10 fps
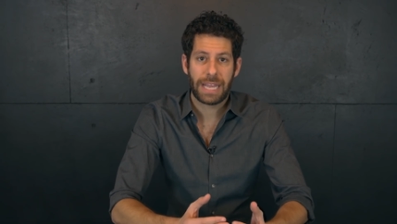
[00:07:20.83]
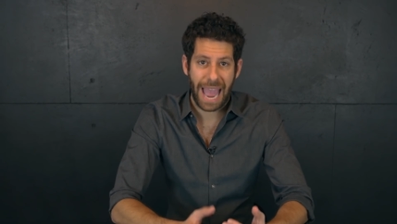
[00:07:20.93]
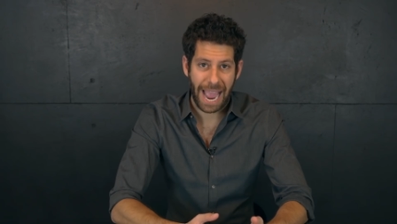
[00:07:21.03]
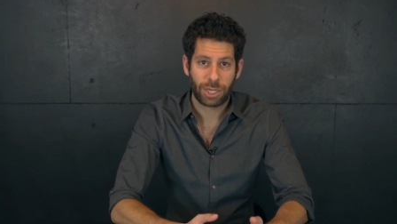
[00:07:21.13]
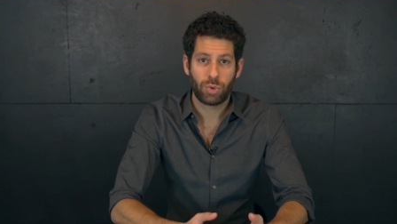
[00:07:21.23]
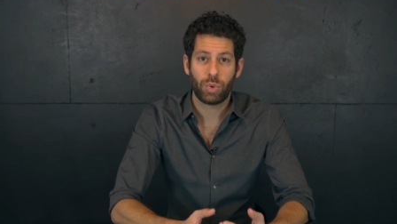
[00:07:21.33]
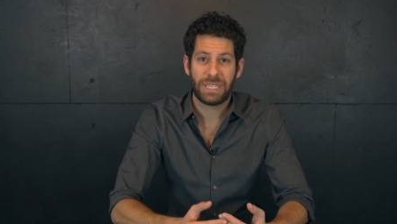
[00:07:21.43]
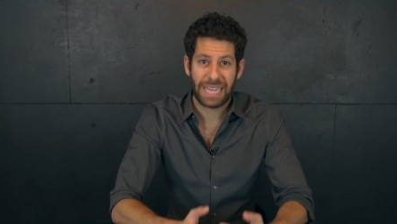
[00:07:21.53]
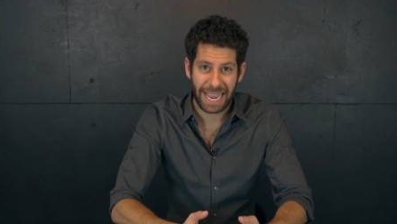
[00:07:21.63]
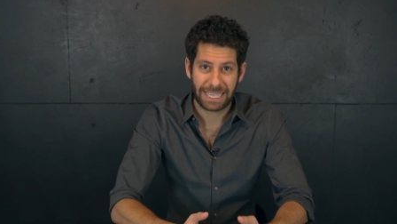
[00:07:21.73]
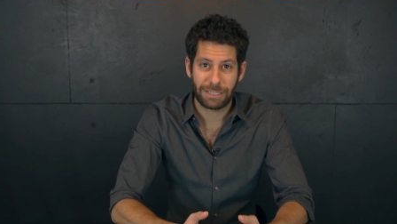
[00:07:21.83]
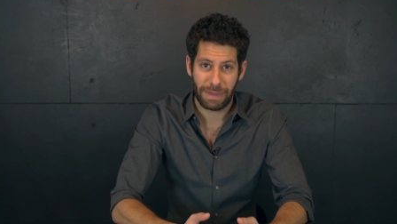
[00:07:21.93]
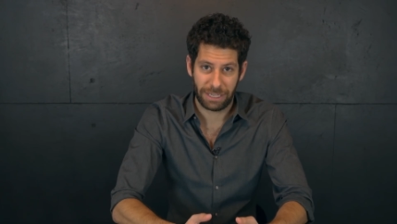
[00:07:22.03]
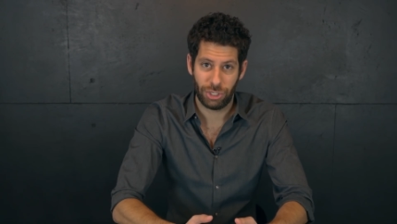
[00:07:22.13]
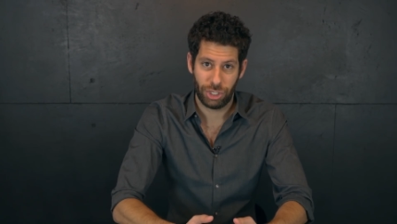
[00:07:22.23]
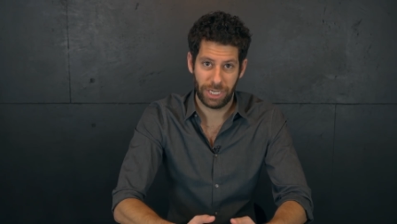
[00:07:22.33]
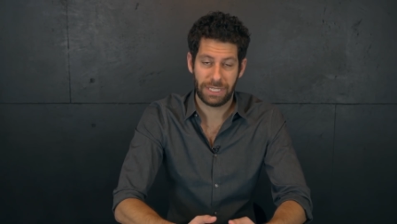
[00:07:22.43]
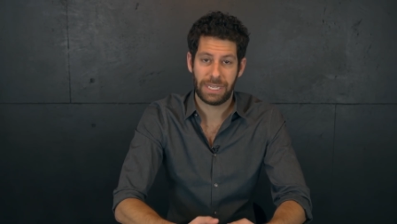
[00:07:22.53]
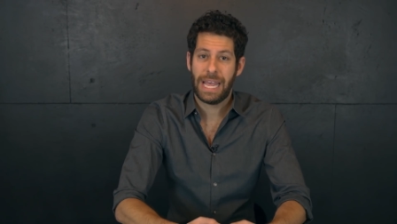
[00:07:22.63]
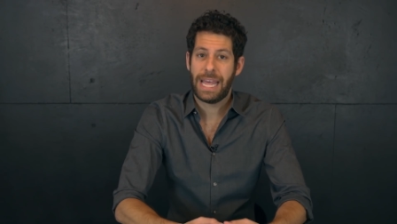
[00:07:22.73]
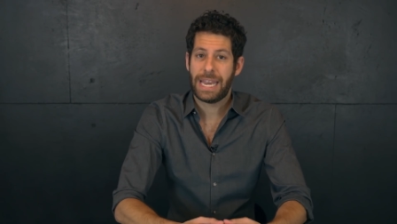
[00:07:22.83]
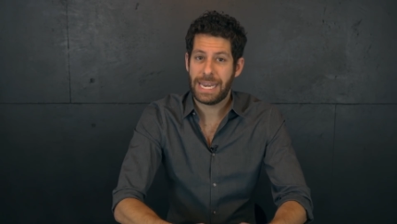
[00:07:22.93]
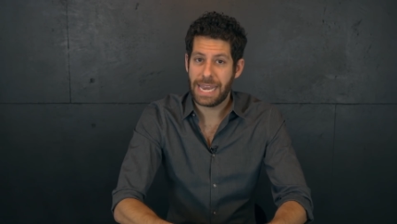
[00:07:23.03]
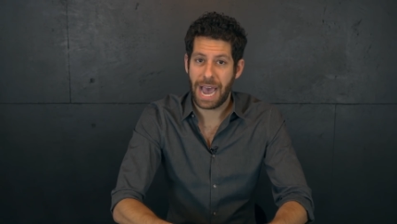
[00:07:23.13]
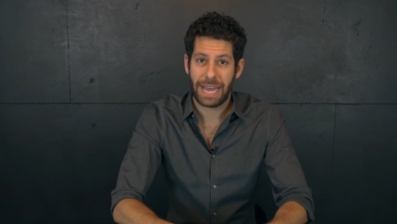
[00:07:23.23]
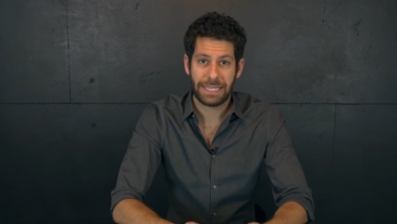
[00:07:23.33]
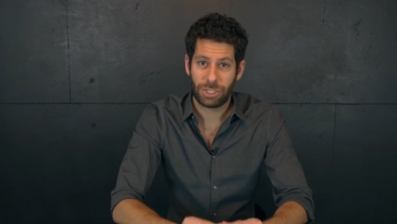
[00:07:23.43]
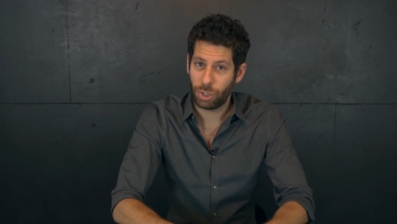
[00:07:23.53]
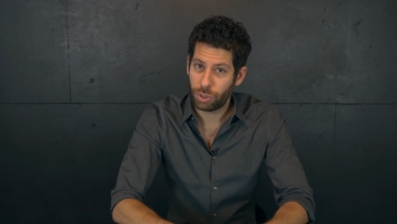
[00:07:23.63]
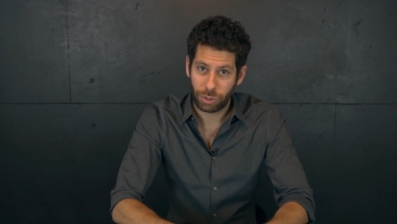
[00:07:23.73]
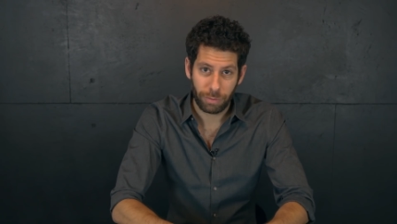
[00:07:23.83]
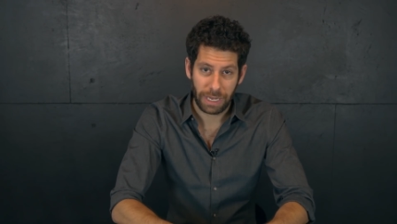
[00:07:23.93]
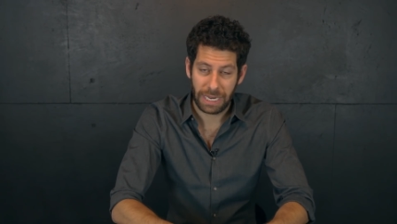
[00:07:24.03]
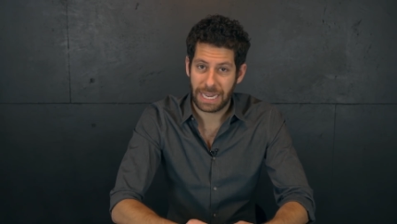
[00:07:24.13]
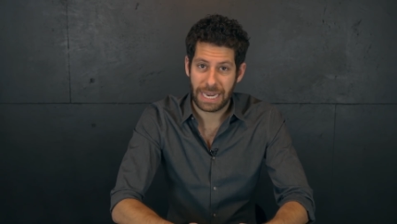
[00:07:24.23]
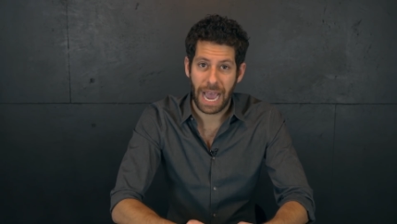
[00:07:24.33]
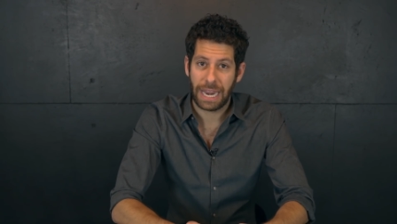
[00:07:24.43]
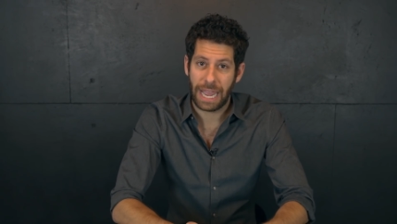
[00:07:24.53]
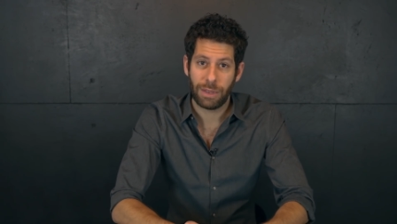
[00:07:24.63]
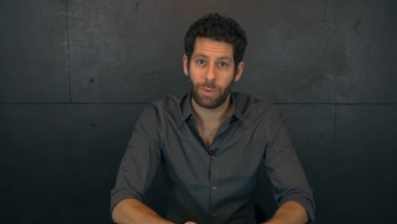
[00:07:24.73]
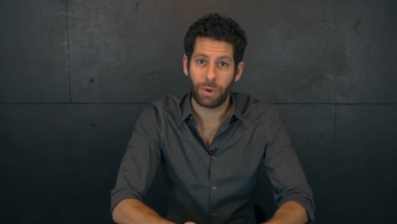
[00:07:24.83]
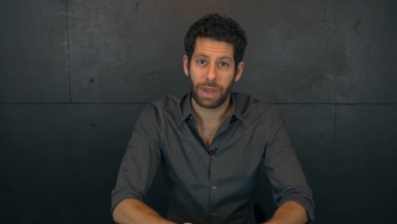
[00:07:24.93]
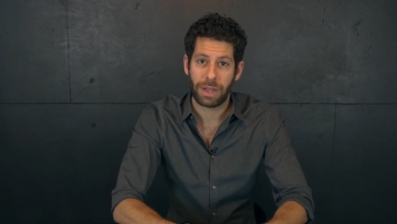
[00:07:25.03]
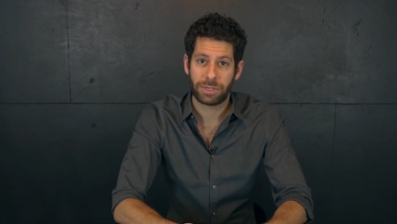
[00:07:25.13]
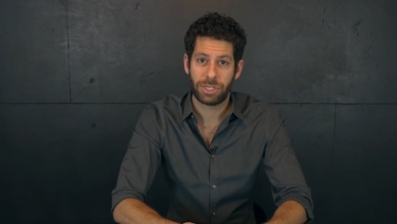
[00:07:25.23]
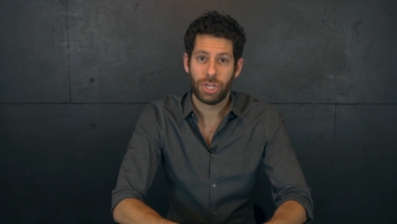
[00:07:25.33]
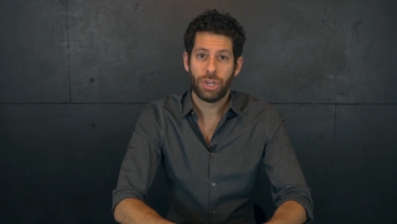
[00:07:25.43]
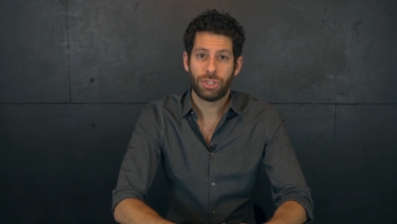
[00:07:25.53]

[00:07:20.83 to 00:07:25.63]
actual text messages, not social media, not anywhere else.